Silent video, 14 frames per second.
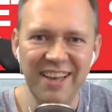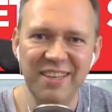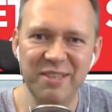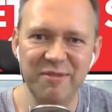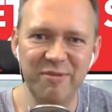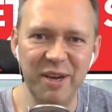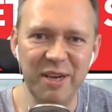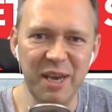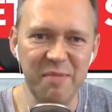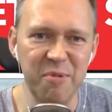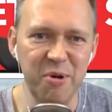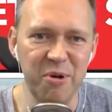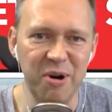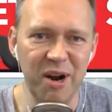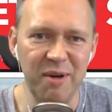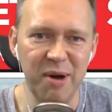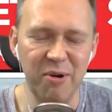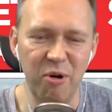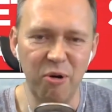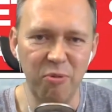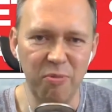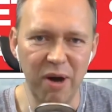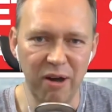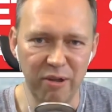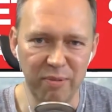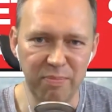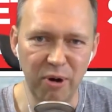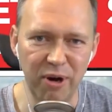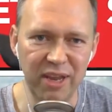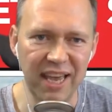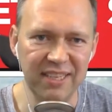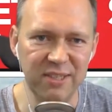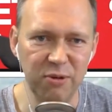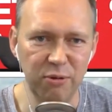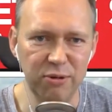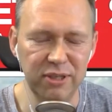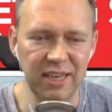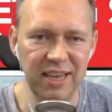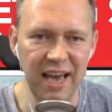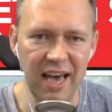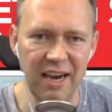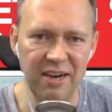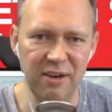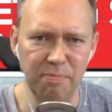to find out more about all my other podcast hosting and